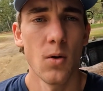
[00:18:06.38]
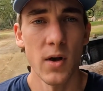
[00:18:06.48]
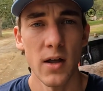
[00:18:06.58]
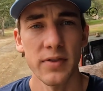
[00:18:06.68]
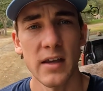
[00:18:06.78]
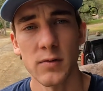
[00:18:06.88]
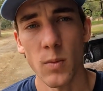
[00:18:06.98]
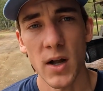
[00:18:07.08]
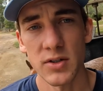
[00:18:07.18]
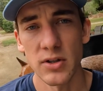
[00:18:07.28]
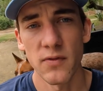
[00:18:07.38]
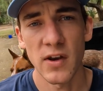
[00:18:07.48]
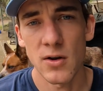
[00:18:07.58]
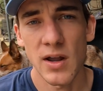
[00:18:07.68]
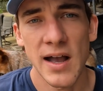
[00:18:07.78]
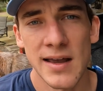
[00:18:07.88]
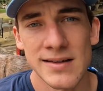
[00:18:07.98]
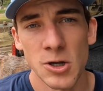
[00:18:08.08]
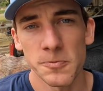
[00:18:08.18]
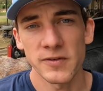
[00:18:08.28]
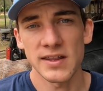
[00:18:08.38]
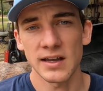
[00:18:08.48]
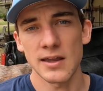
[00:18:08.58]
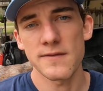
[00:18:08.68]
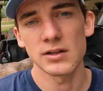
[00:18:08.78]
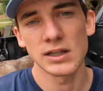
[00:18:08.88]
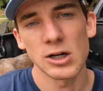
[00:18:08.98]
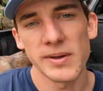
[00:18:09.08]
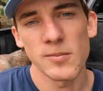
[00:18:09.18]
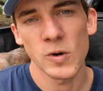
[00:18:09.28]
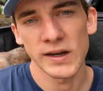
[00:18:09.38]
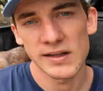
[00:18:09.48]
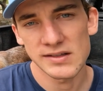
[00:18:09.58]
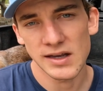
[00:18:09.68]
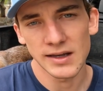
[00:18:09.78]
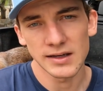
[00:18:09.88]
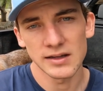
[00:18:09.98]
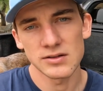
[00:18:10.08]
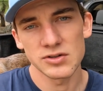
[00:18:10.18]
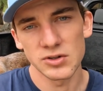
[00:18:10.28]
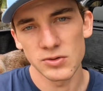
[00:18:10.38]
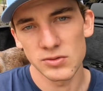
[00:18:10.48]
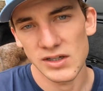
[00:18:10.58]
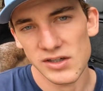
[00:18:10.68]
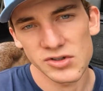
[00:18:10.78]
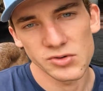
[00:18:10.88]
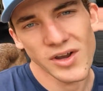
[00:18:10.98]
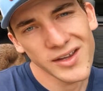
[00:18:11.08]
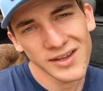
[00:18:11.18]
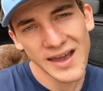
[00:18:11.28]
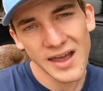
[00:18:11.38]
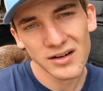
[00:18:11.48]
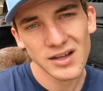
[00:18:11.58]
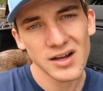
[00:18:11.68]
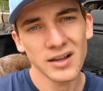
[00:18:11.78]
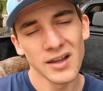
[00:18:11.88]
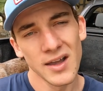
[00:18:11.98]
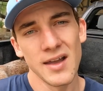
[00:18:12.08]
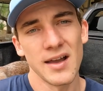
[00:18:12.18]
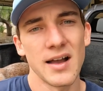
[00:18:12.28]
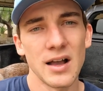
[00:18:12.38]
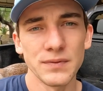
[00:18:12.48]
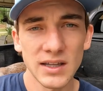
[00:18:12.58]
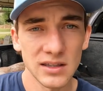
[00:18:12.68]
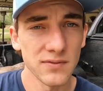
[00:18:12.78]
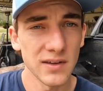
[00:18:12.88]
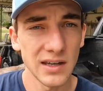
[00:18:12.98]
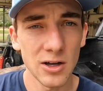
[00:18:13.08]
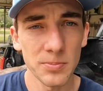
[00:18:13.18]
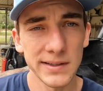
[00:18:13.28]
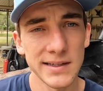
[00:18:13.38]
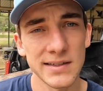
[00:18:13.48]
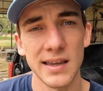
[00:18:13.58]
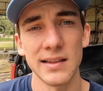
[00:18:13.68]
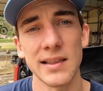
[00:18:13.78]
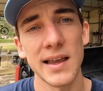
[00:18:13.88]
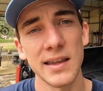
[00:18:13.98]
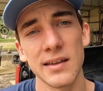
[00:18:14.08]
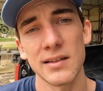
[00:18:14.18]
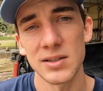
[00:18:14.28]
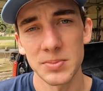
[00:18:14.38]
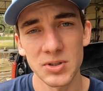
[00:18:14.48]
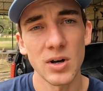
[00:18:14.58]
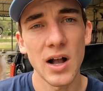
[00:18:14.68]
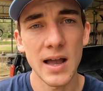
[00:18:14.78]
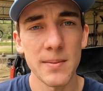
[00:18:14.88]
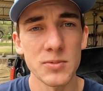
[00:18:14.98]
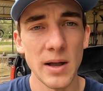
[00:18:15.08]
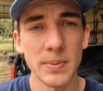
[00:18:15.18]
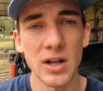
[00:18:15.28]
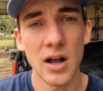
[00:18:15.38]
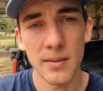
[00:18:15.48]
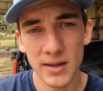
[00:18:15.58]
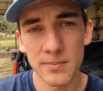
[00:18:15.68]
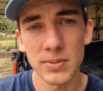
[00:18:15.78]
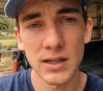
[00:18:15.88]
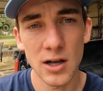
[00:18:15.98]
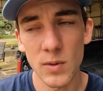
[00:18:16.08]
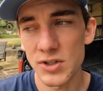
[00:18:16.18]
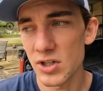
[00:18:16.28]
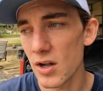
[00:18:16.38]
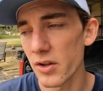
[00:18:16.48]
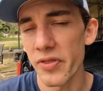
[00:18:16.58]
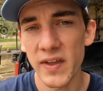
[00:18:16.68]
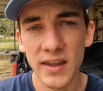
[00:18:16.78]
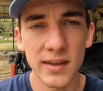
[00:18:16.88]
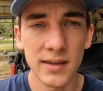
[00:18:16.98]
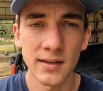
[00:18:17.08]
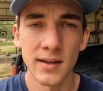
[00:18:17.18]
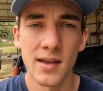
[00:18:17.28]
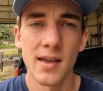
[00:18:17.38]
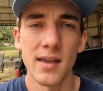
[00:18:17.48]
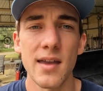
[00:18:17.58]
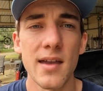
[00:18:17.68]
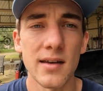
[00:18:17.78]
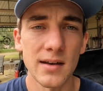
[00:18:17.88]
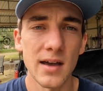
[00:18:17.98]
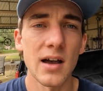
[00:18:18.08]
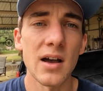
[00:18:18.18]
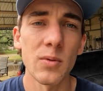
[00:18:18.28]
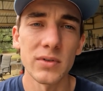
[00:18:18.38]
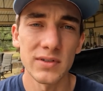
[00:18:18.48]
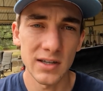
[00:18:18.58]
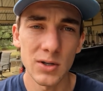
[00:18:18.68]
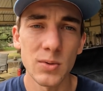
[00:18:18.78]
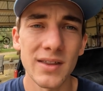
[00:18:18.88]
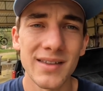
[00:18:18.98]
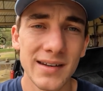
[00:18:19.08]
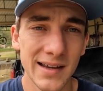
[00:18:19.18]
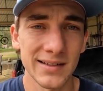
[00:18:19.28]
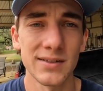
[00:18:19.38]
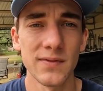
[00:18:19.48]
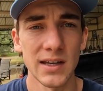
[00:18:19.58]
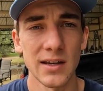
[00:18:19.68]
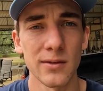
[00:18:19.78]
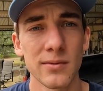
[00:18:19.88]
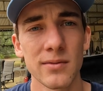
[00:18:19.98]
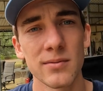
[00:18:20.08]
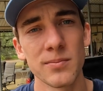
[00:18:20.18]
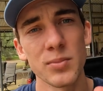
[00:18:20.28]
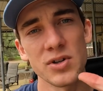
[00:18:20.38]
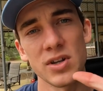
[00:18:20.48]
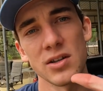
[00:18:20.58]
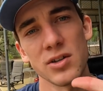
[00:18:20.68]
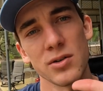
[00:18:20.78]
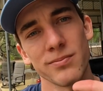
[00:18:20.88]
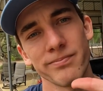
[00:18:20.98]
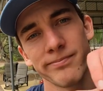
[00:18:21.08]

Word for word: Well, thanks for watching the video, guys. Hopefully that gave you a little bit more insight into the Australian cattle dog. Uh, if you liked the video, please hit like, subscribe, drop a comment below what y'all are thinking, and uh, we'll see you in the next video. Appreciate you.